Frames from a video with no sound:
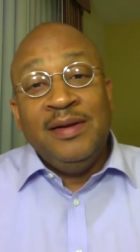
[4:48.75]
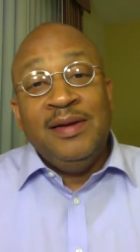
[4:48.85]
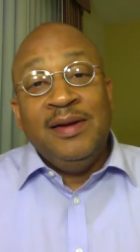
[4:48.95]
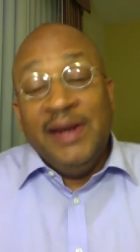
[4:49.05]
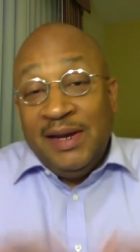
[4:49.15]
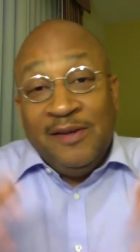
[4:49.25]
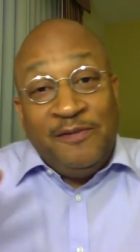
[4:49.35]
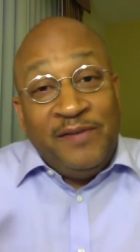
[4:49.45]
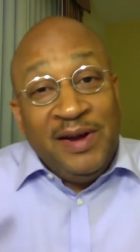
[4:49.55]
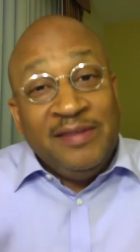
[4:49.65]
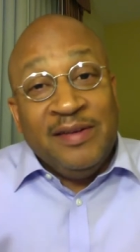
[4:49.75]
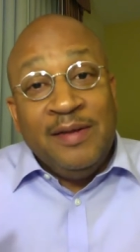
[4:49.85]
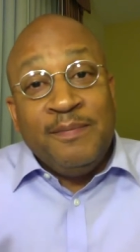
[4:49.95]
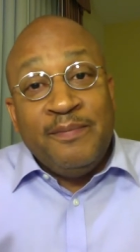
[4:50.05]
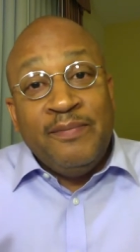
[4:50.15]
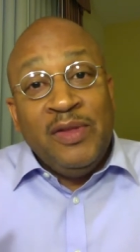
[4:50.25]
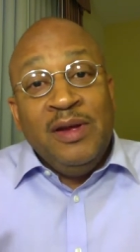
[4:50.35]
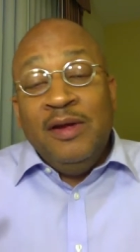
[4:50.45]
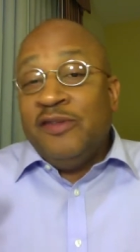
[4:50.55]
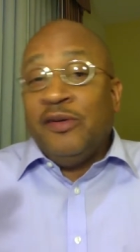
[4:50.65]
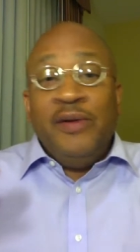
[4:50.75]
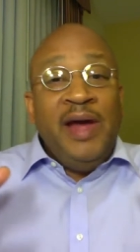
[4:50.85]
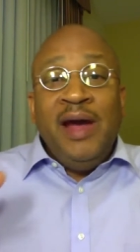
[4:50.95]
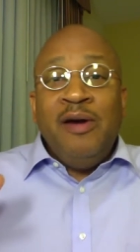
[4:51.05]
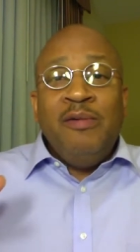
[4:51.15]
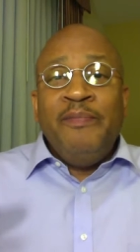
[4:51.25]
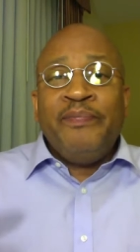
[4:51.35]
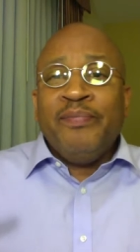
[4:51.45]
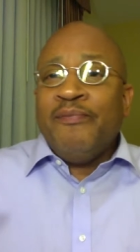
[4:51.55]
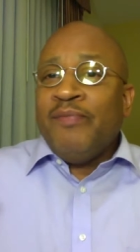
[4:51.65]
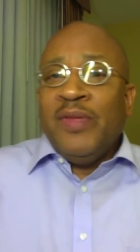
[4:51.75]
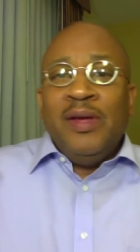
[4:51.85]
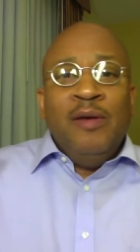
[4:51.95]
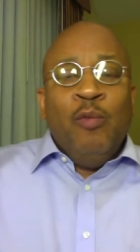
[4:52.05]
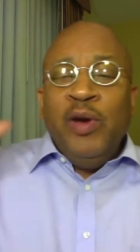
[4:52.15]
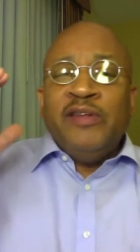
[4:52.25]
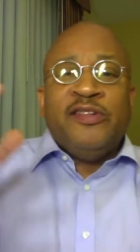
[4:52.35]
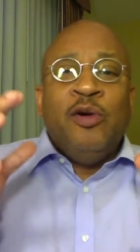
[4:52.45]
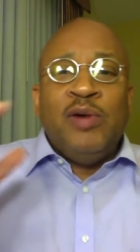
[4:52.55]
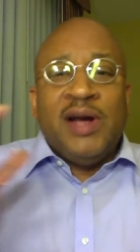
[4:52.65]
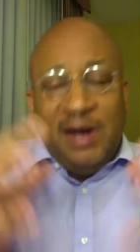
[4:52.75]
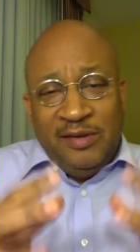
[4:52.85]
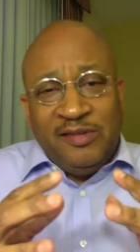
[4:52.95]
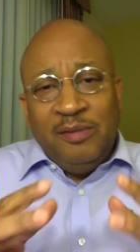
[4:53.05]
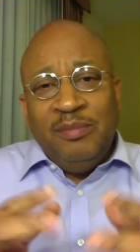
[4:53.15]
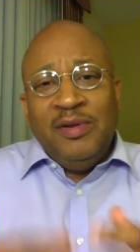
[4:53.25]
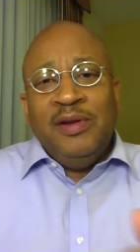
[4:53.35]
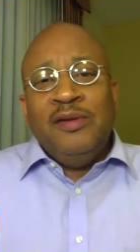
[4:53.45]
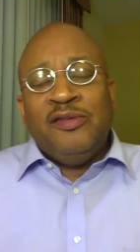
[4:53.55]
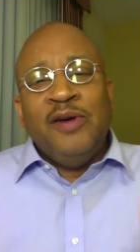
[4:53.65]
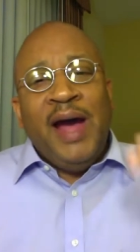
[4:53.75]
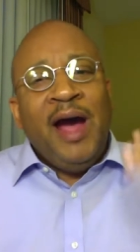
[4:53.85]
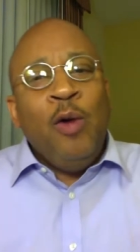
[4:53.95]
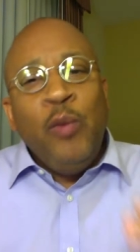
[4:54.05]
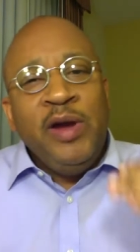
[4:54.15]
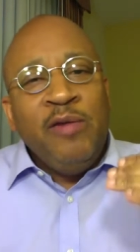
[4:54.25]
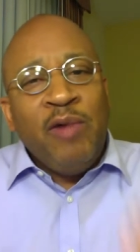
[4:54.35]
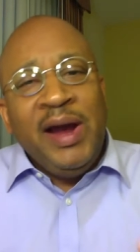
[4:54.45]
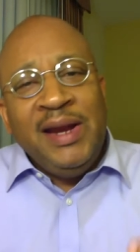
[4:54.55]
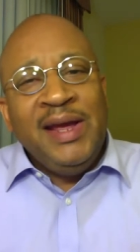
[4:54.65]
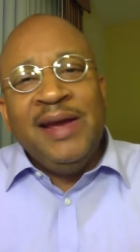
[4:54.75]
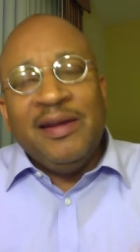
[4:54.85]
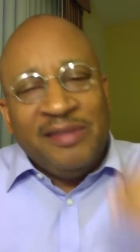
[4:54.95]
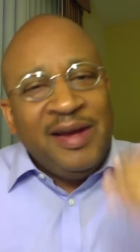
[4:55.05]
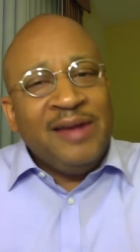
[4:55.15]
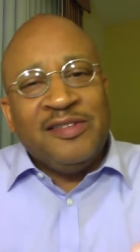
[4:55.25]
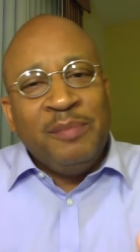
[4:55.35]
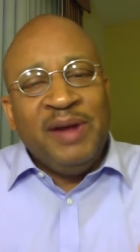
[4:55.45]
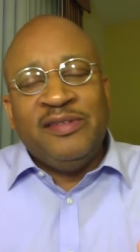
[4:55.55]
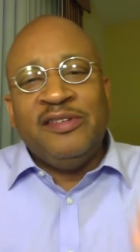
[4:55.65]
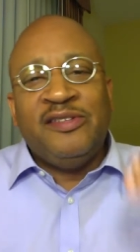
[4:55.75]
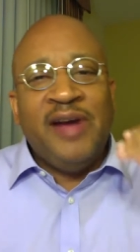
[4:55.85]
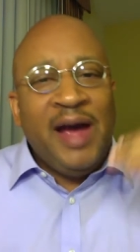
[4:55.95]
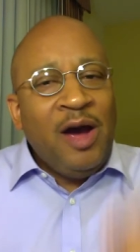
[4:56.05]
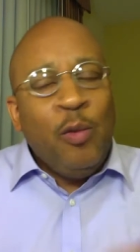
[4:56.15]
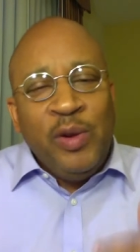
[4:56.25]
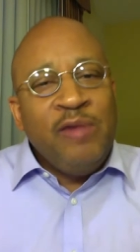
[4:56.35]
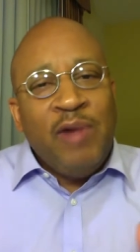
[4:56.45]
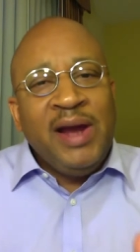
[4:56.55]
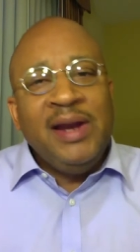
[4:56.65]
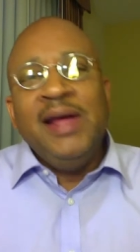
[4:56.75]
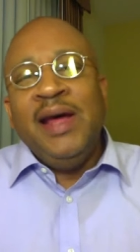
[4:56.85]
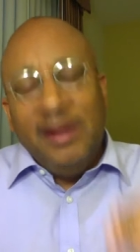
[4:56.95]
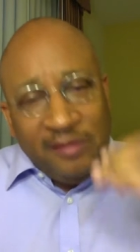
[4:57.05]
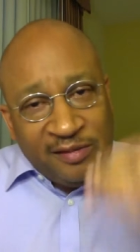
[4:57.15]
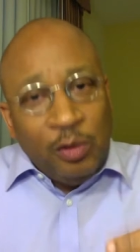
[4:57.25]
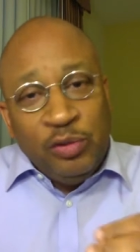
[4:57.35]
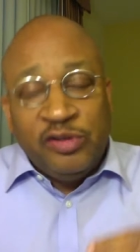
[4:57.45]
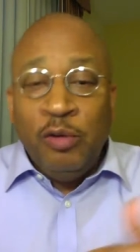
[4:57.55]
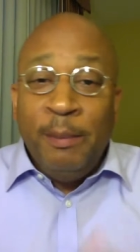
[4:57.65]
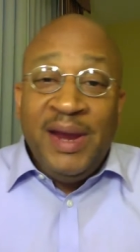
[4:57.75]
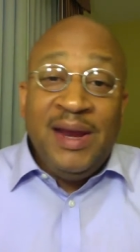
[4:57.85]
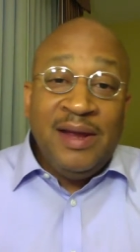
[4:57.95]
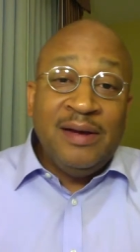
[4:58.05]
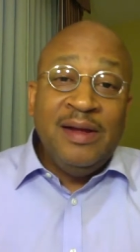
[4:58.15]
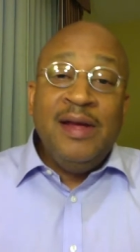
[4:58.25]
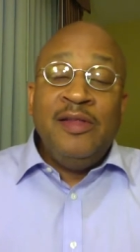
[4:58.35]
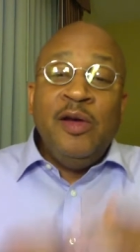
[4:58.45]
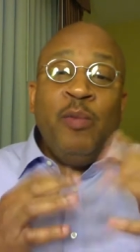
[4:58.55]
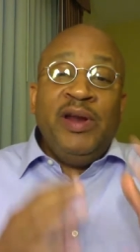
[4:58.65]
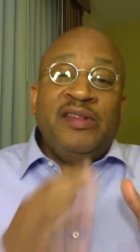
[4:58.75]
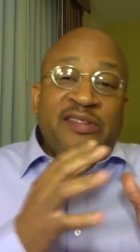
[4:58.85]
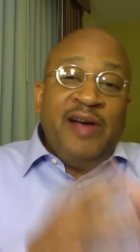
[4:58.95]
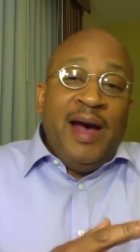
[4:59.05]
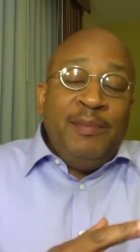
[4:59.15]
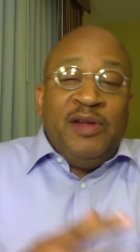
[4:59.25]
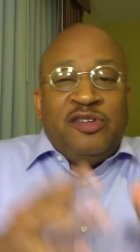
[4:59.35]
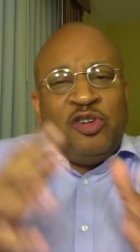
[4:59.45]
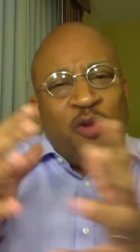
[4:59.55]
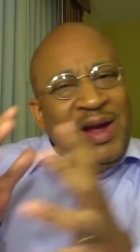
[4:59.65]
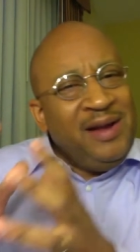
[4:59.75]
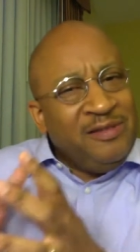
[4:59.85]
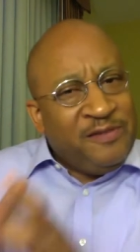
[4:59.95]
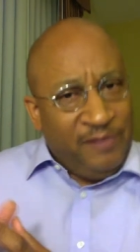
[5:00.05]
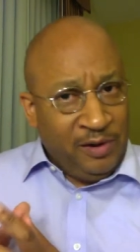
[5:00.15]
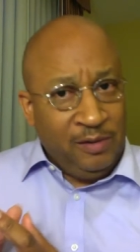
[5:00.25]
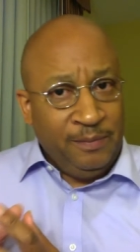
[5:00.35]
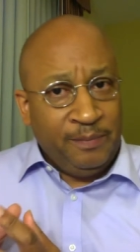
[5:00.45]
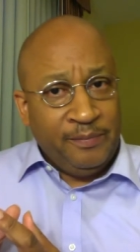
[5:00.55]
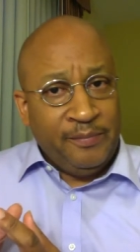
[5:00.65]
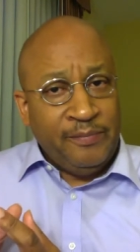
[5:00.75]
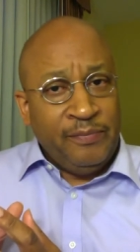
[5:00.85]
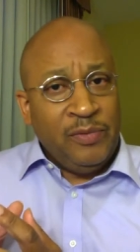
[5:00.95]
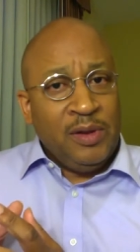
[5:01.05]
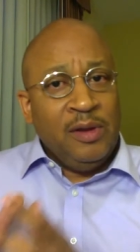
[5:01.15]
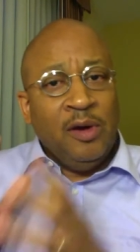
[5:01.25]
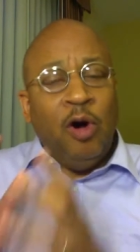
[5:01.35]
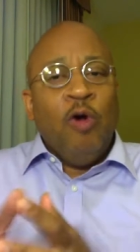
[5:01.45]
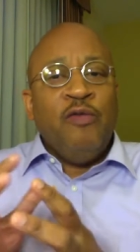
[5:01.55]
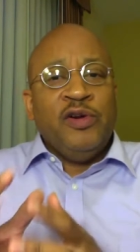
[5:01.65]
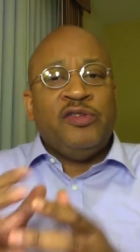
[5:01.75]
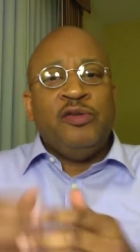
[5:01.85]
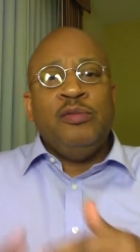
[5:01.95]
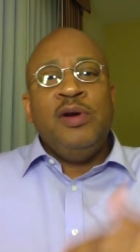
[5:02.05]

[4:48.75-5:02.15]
They get fuzzy. So now we're so accustomed to how we write in a text message, to how we write in social media, that when it's time to transfer over to